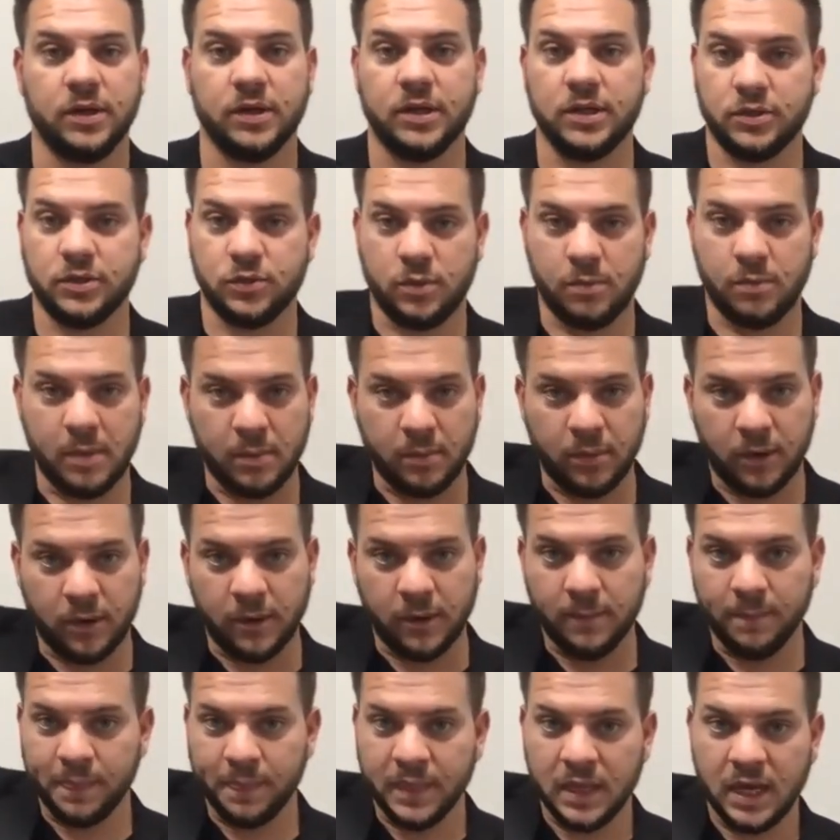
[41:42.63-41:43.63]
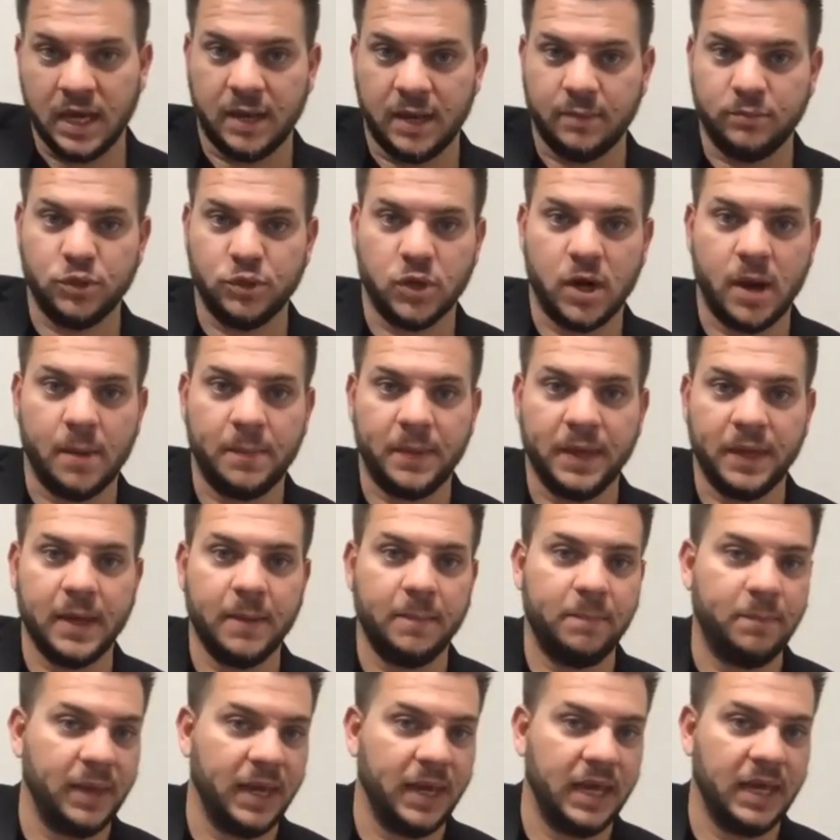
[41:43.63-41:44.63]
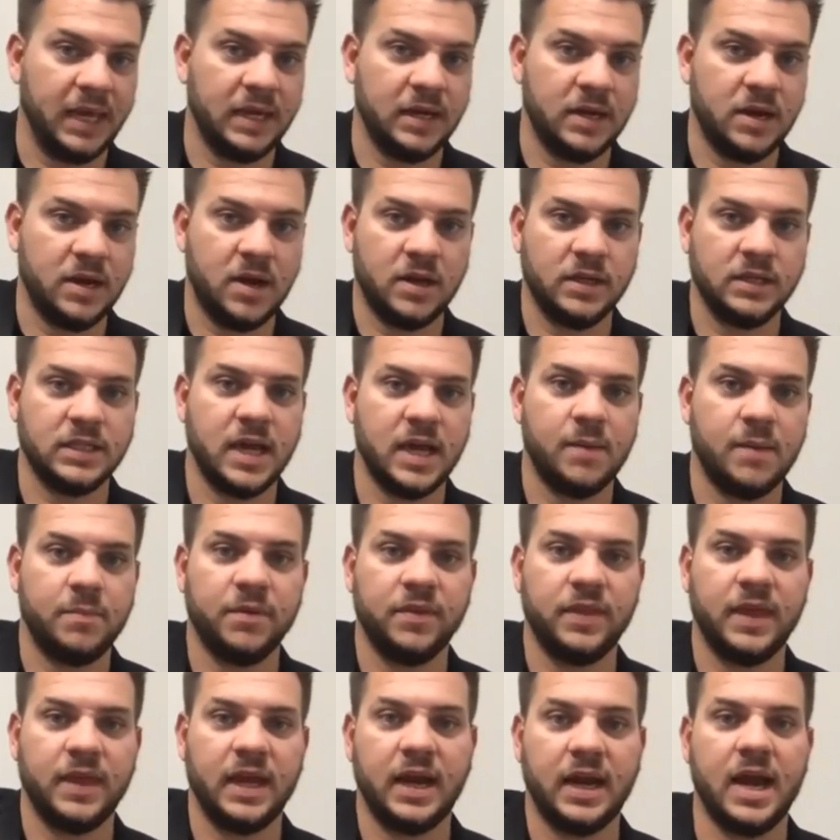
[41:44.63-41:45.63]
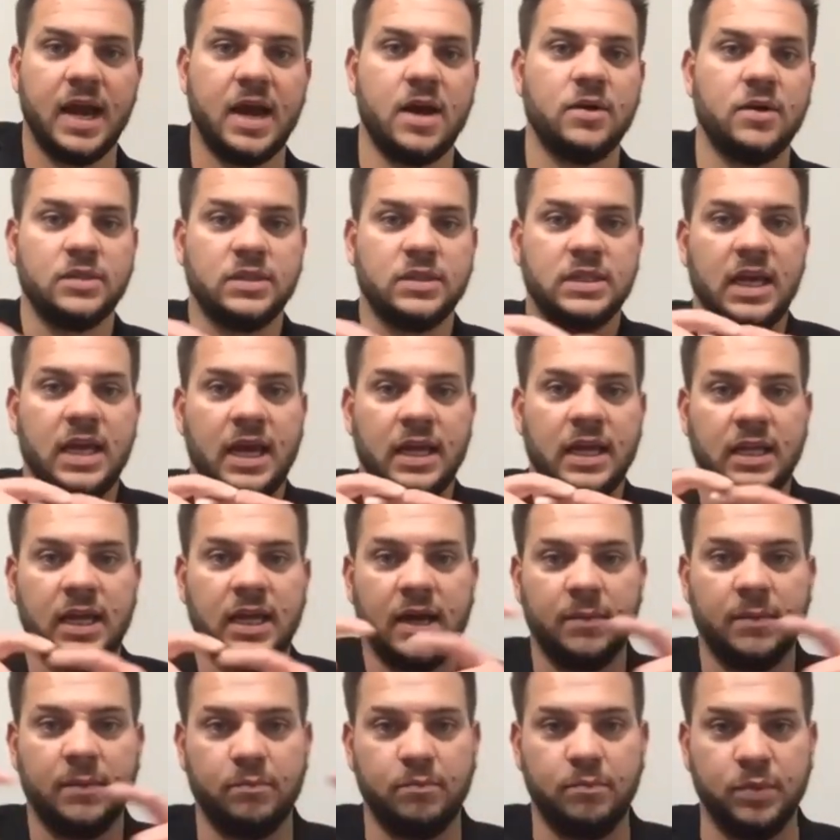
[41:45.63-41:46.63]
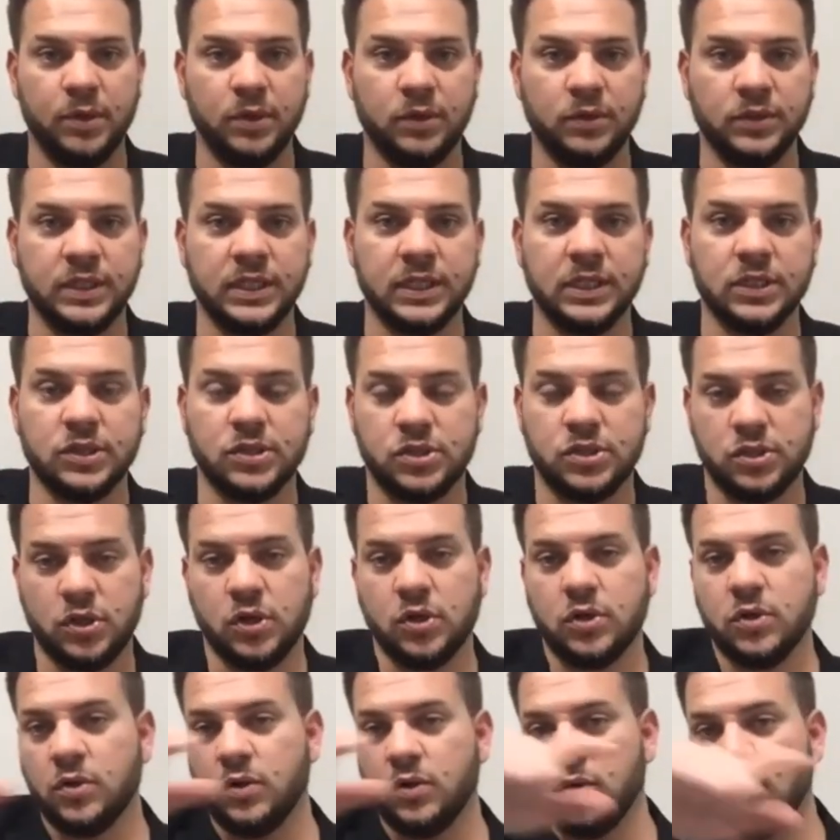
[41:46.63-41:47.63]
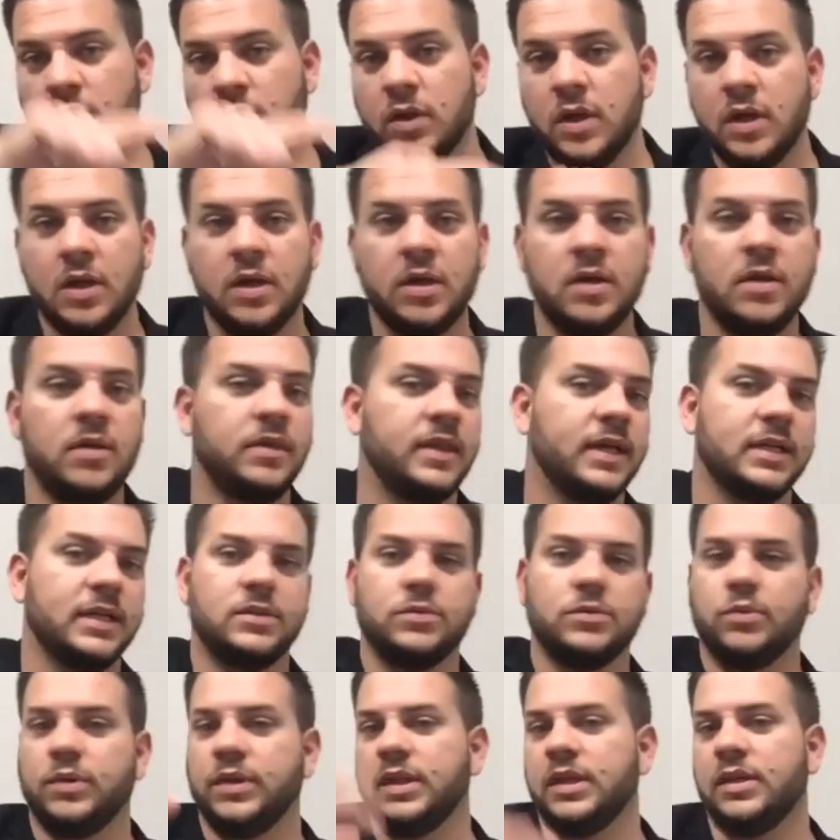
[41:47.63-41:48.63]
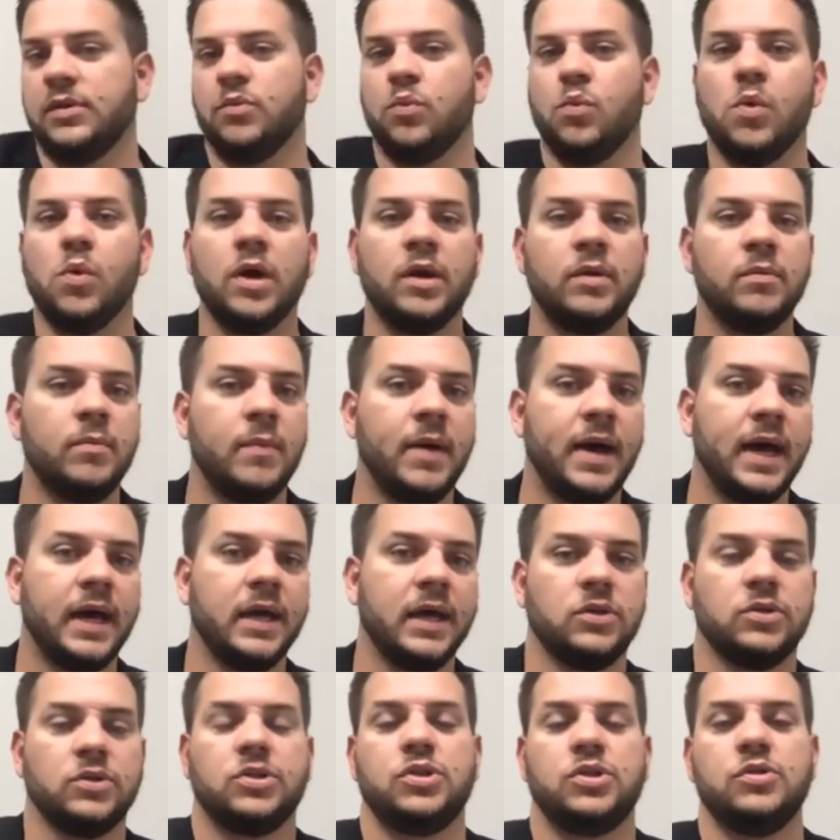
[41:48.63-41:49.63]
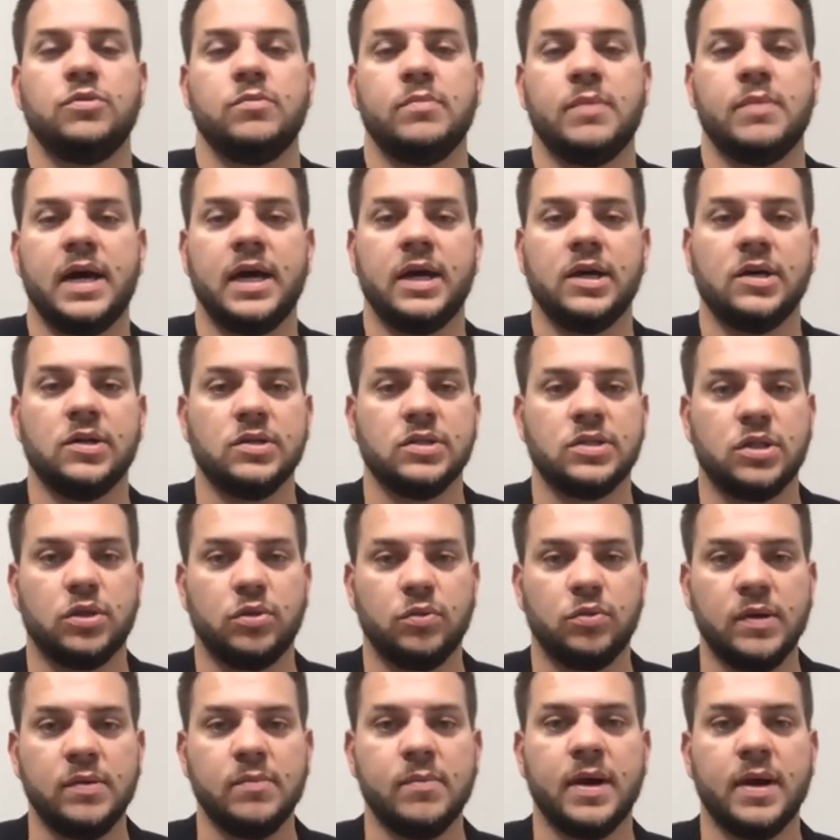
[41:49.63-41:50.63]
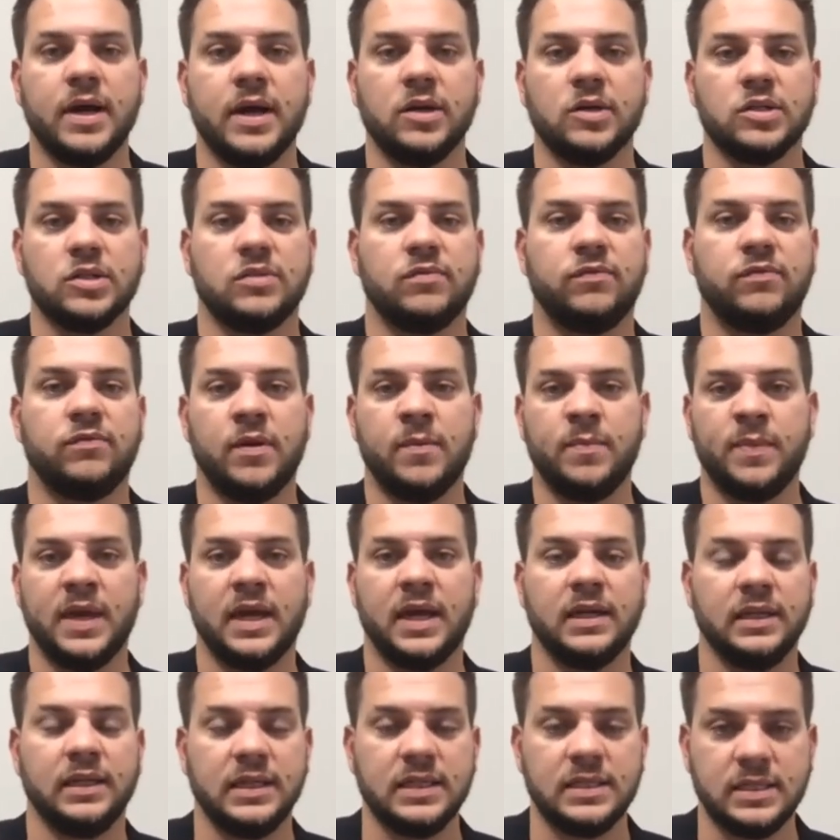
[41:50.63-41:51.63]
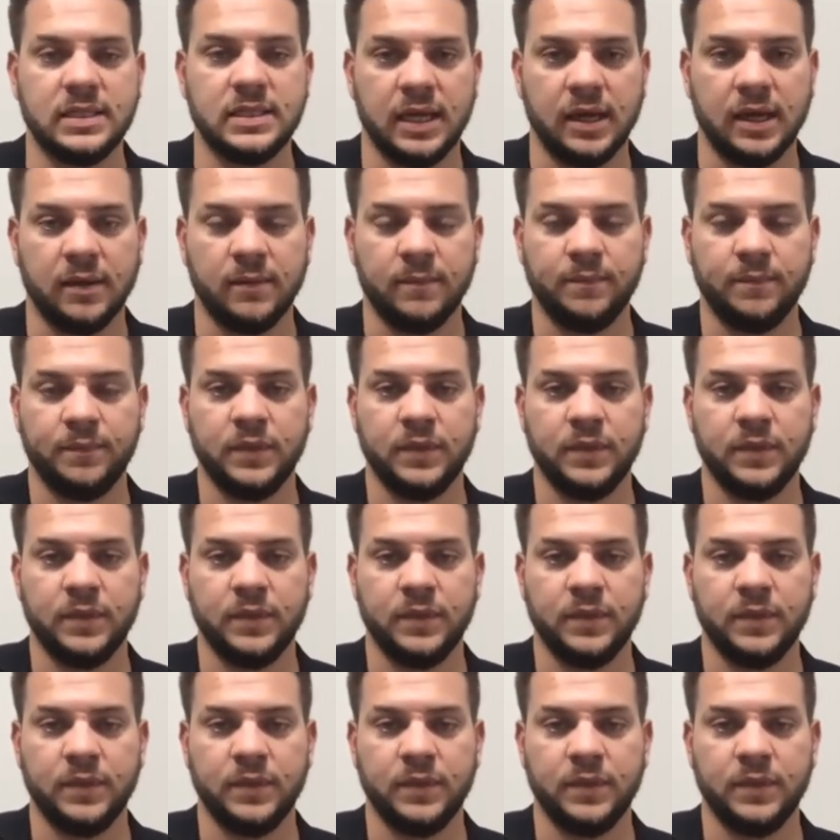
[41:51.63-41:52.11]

Because remember, I'm dropping a pin on top of that house, and then I'm building a circle that's within 1 mile, 2 miles, 3 miles from that listing.